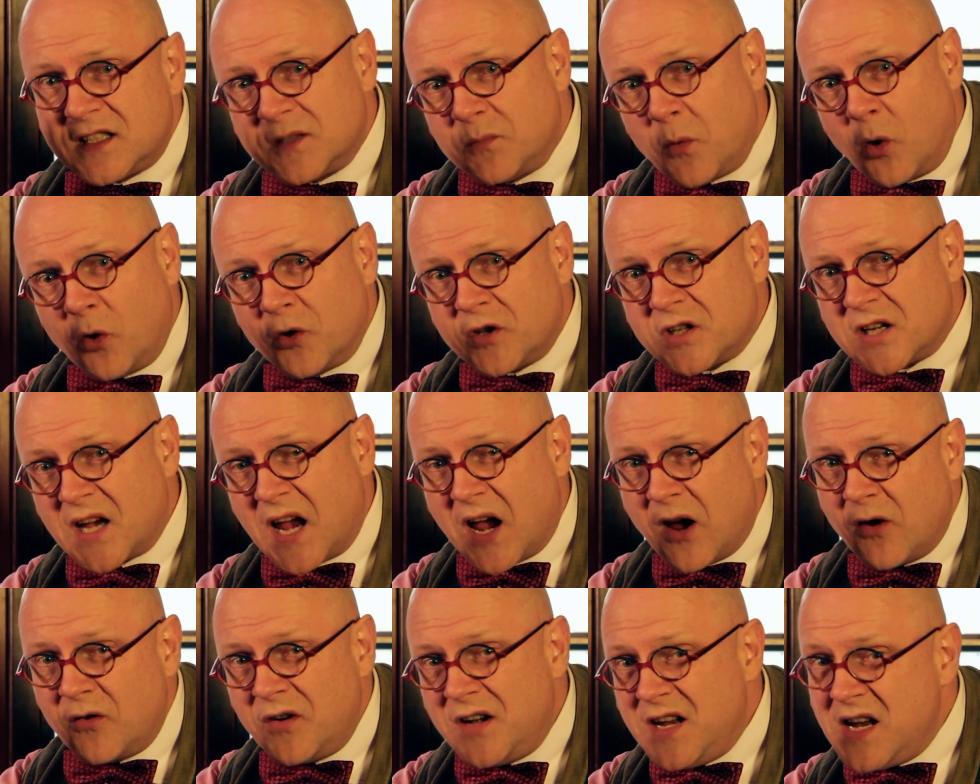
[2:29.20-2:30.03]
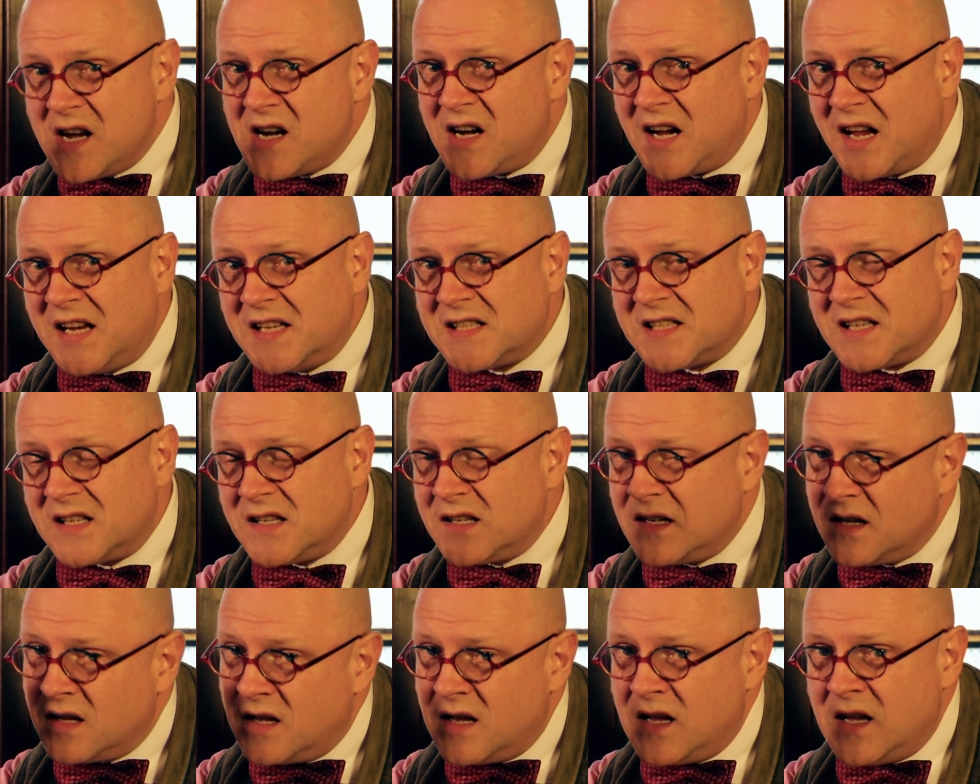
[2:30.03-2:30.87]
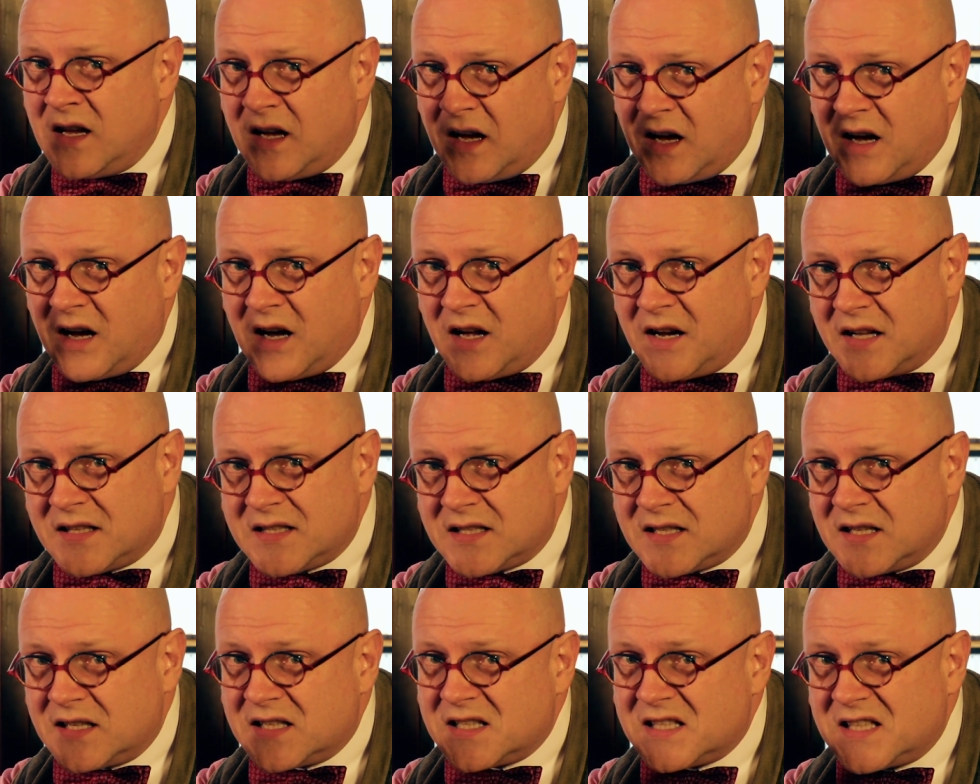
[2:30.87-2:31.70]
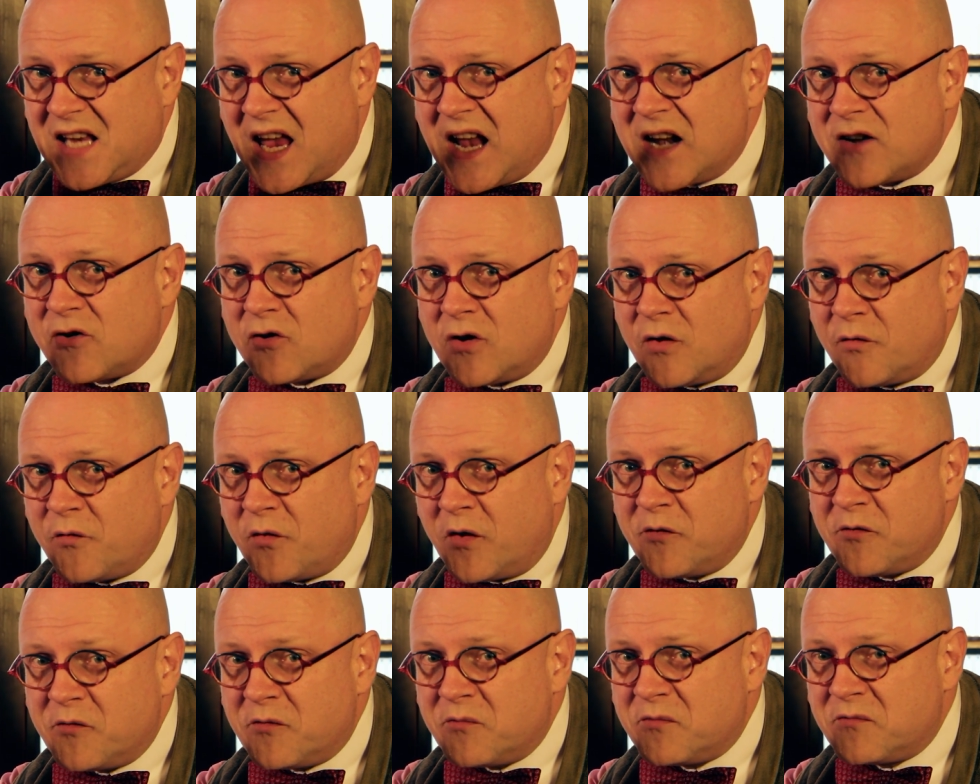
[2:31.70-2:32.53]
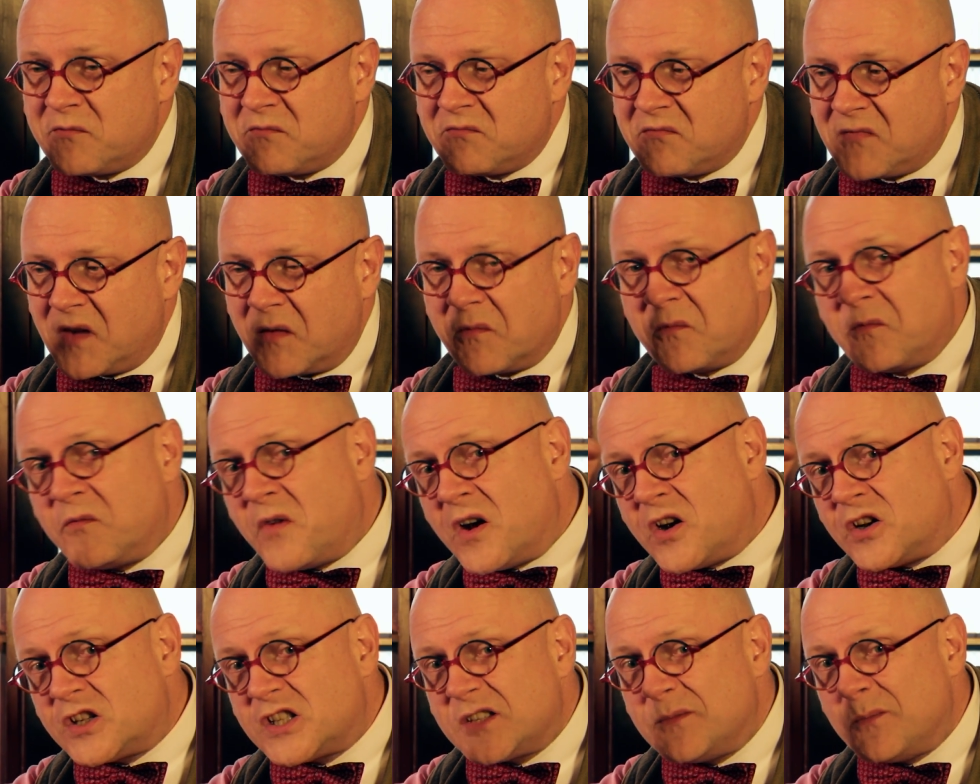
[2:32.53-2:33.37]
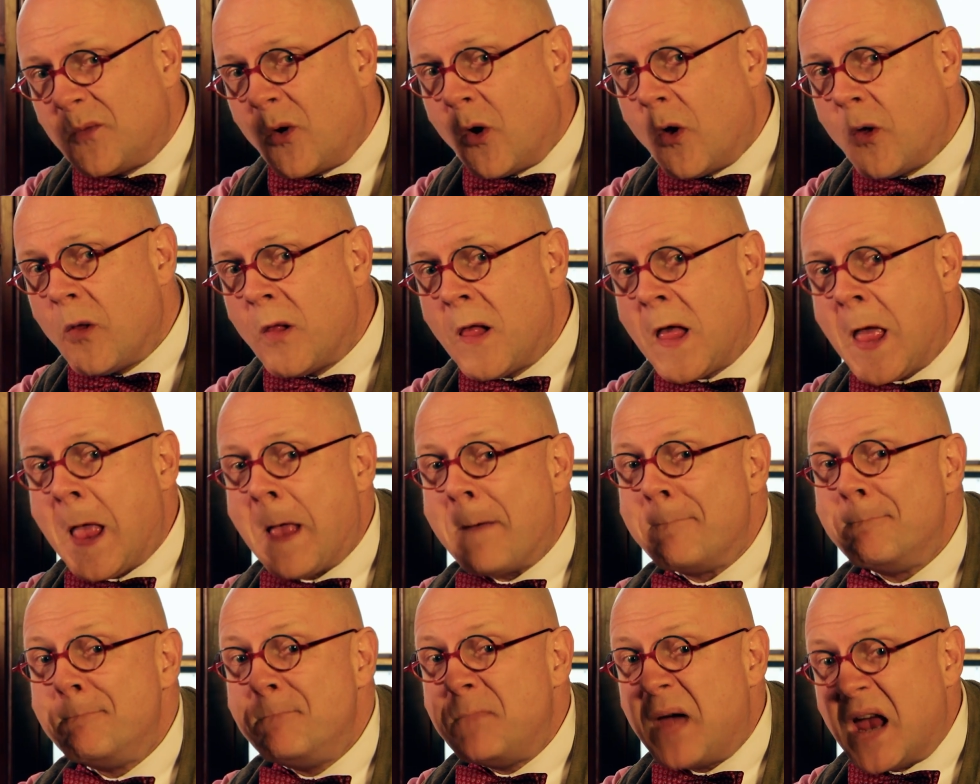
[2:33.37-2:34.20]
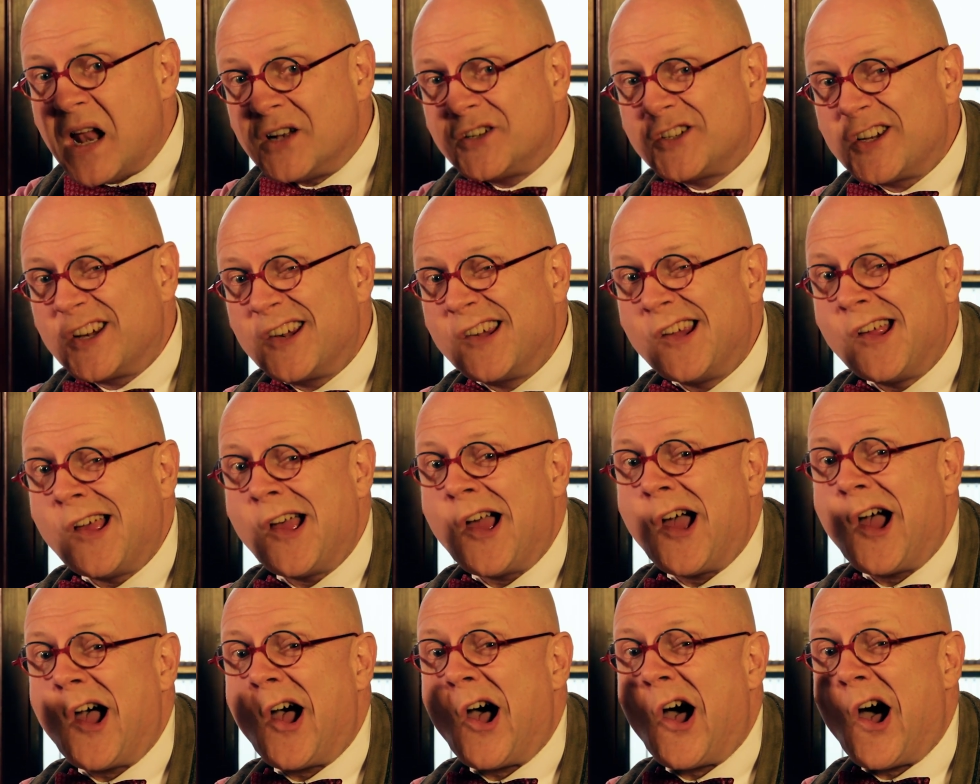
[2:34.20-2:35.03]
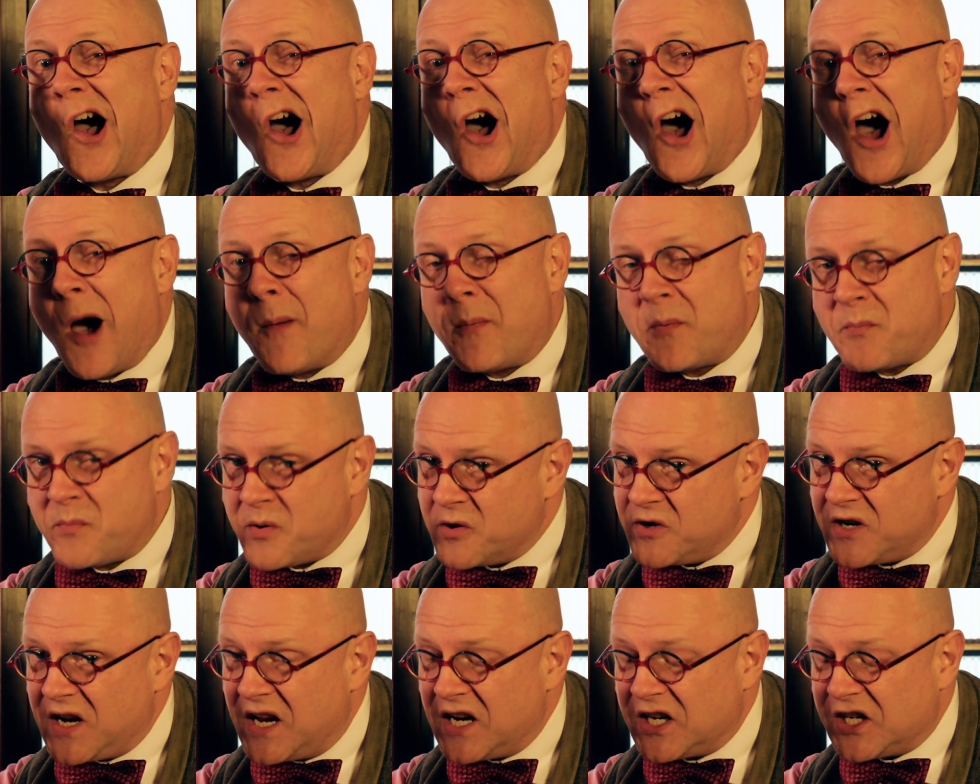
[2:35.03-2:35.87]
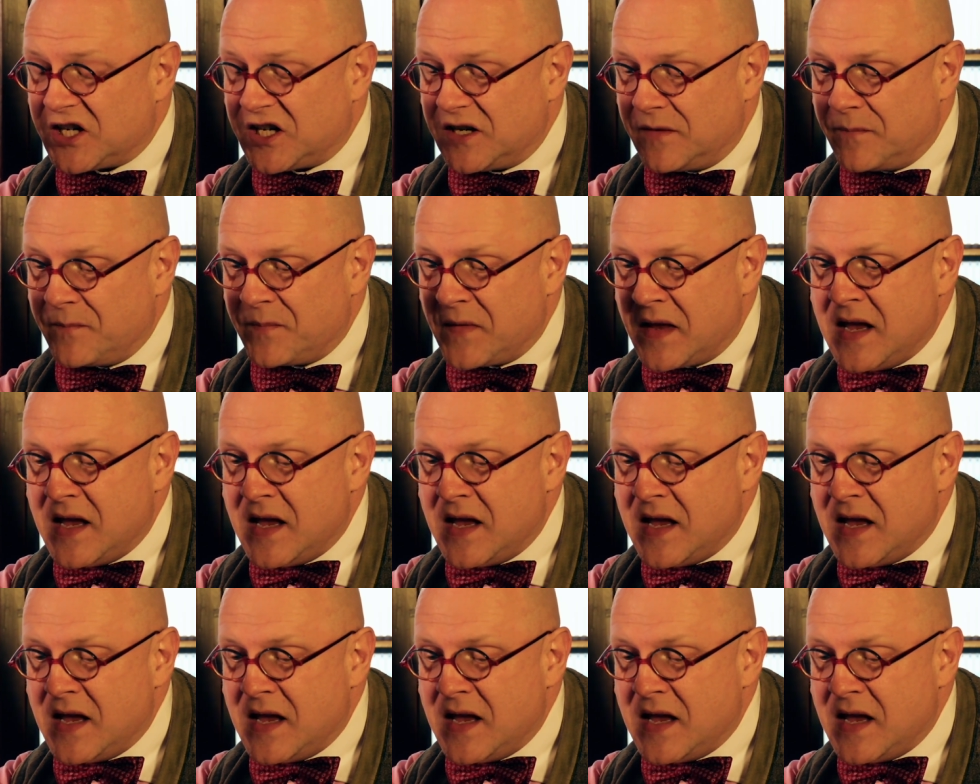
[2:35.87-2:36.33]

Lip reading: small town near Ezen. That's the center of the very small Belgian hop production.